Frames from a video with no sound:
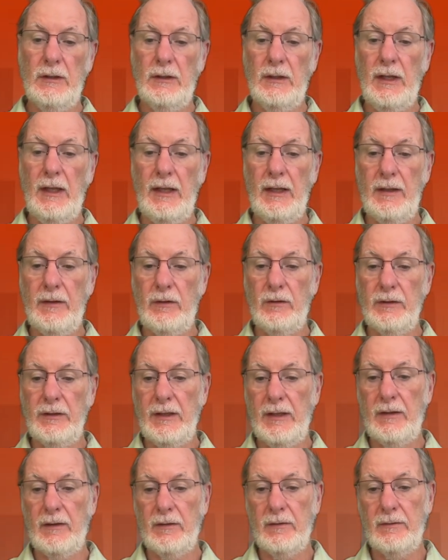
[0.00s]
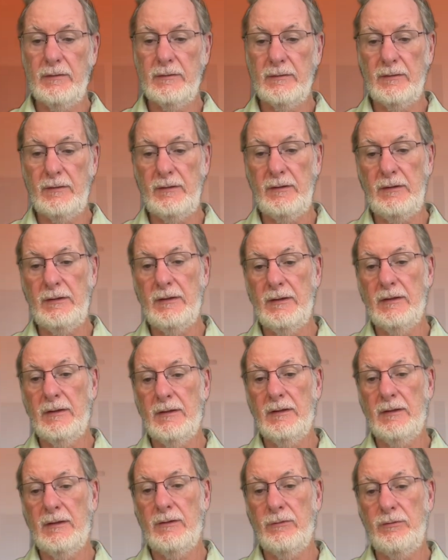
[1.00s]
And again, the
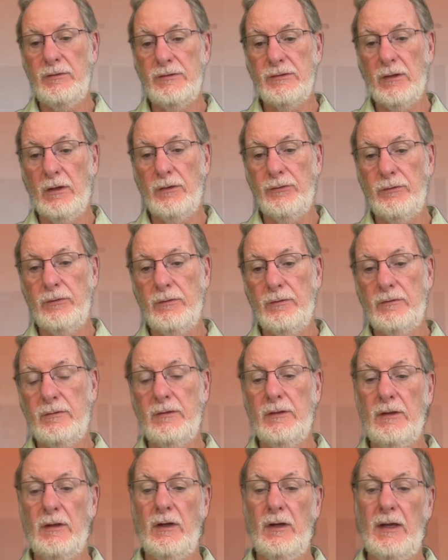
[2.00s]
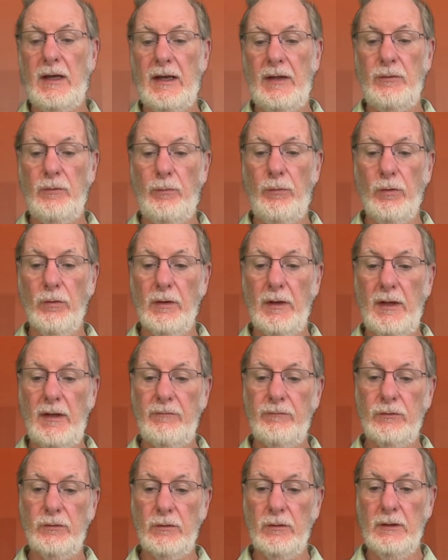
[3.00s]
resultant at the bone
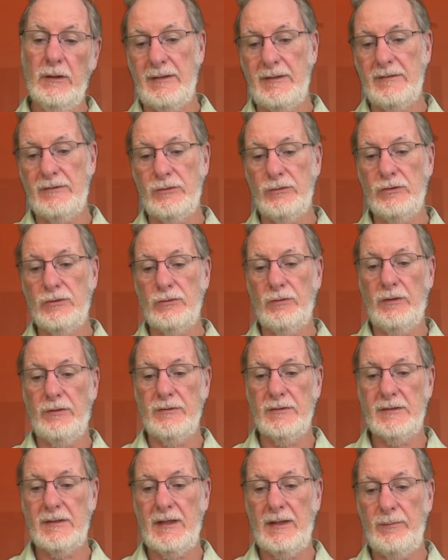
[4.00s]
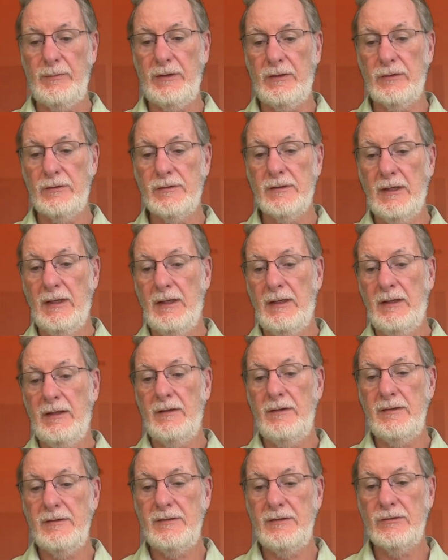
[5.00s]
level is good to understand because
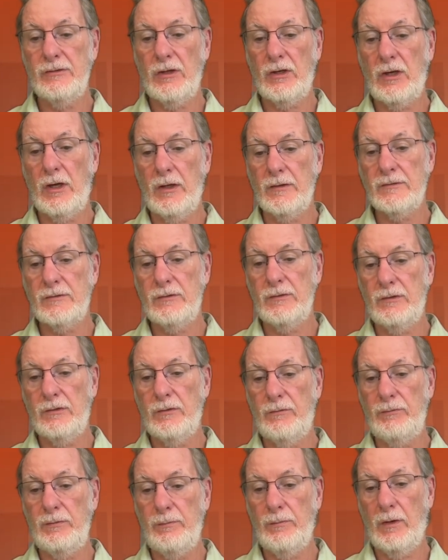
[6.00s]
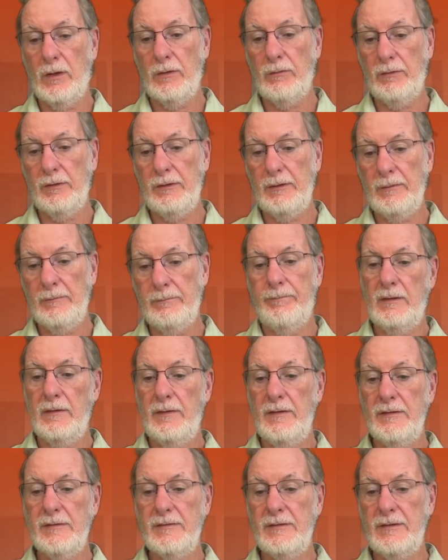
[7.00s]
this is a constant of remodeling.
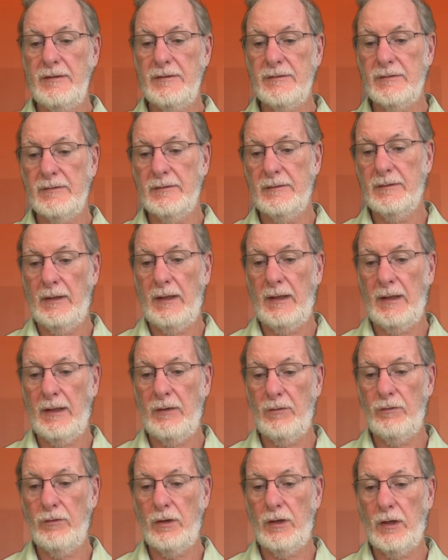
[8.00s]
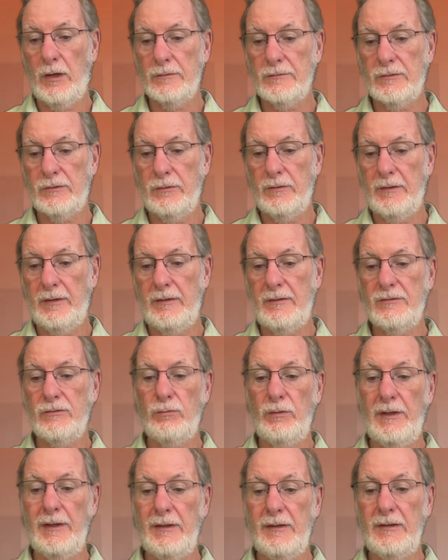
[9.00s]
This is another constant that is
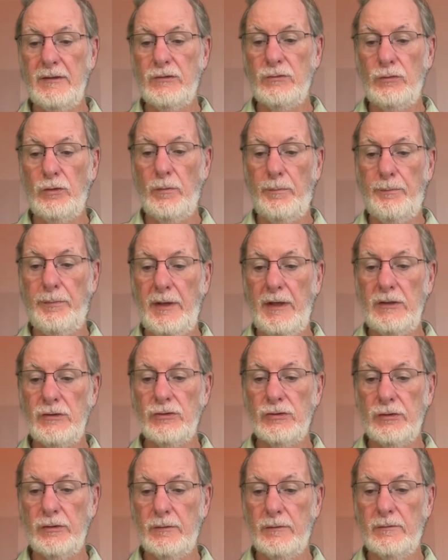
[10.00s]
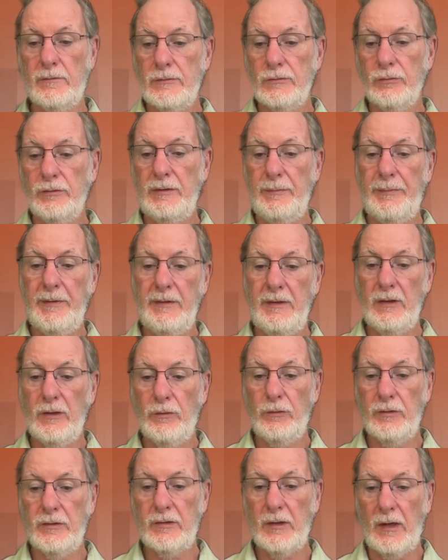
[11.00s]
related to the patient. So depending on
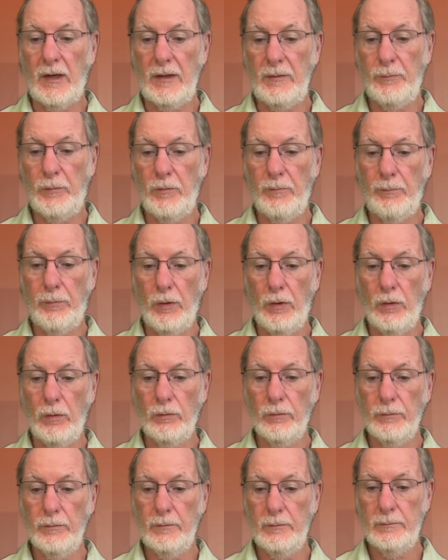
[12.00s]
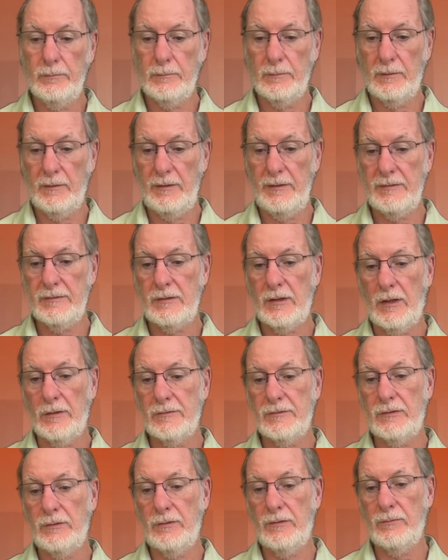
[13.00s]
the type of bone, this
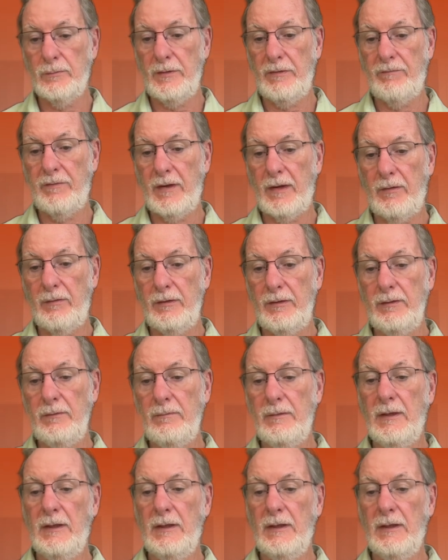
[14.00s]
constant may vary.